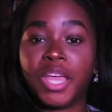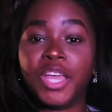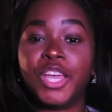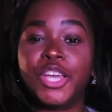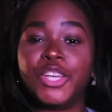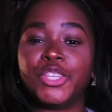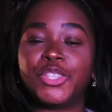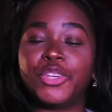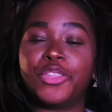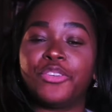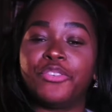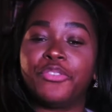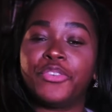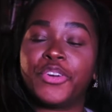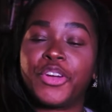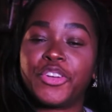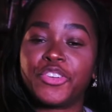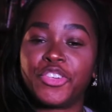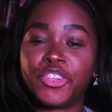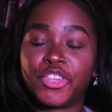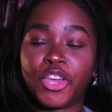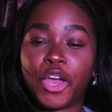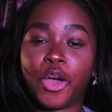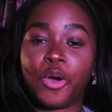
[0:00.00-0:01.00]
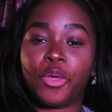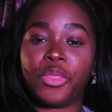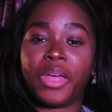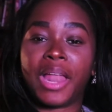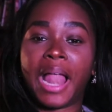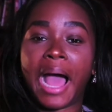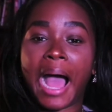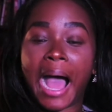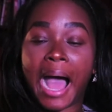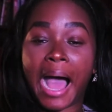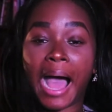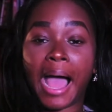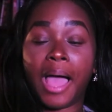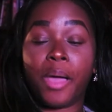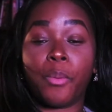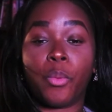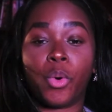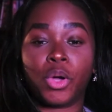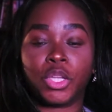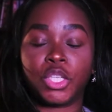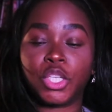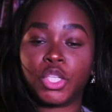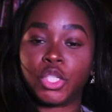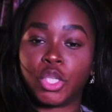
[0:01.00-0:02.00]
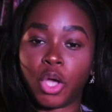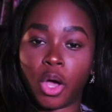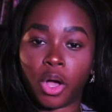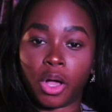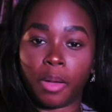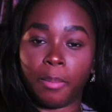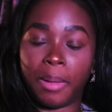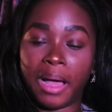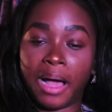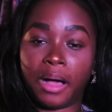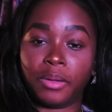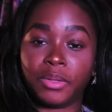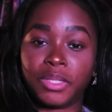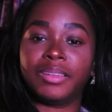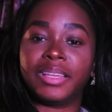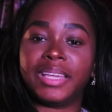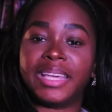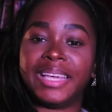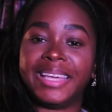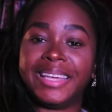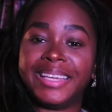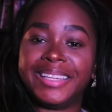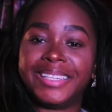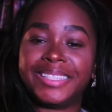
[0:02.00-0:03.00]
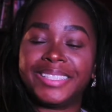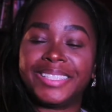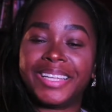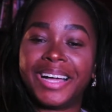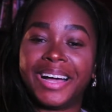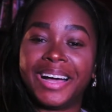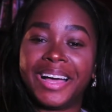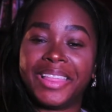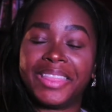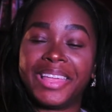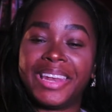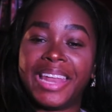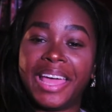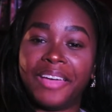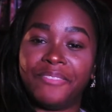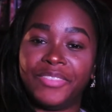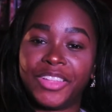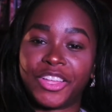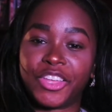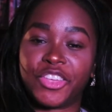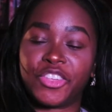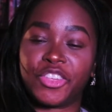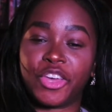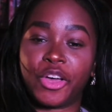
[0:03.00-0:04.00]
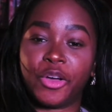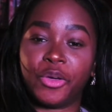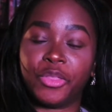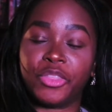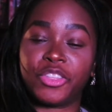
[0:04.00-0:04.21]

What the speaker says: So the first show that I want to talk about is the Netflix show,